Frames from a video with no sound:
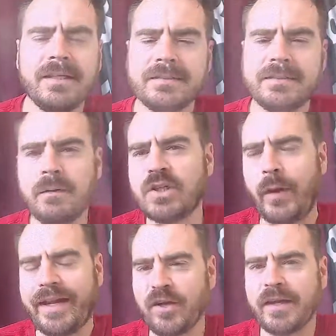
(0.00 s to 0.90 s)
So that was a
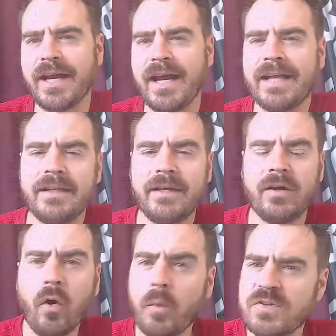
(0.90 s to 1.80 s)
quick look at the
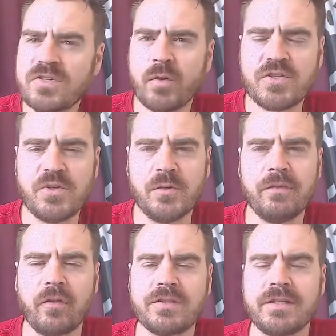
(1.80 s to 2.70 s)
Open Source
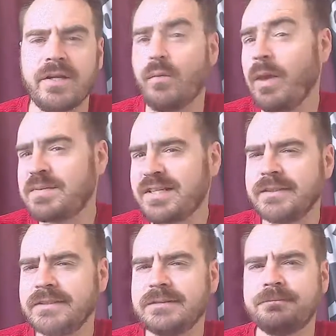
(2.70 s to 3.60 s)
University
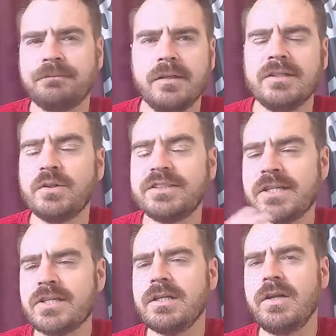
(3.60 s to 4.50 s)
website. So
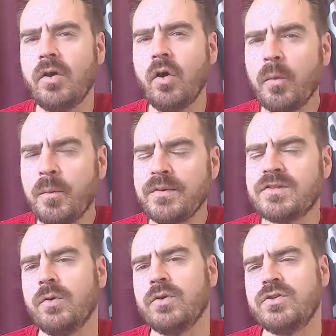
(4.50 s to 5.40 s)
essentially, Open
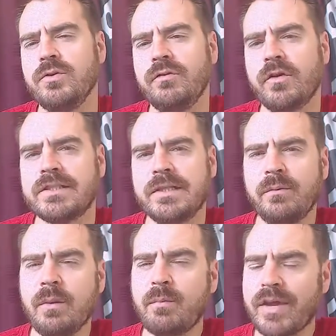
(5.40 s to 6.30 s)
Source University
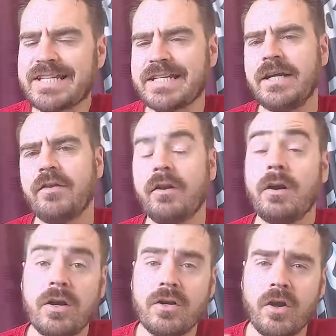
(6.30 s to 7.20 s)
will bring together
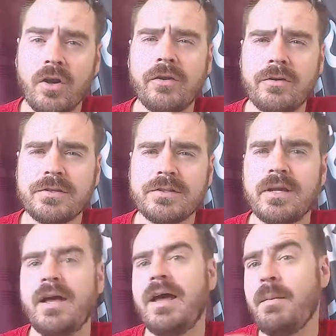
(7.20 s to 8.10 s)
learners,
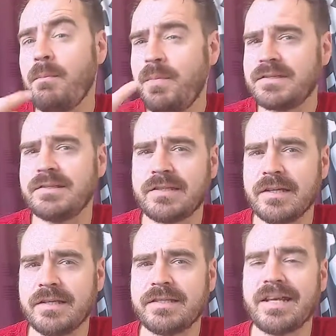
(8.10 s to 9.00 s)

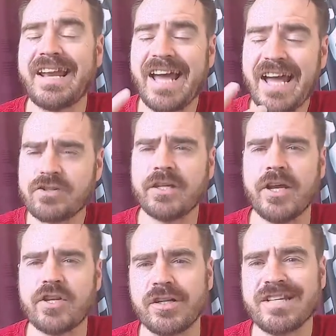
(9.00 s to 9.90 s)
businesses, and
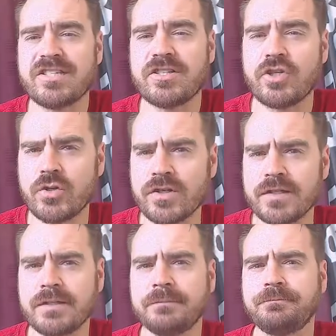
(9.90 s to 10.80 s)
educational
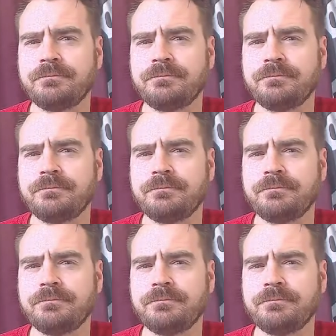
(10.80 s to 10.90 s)
institutions.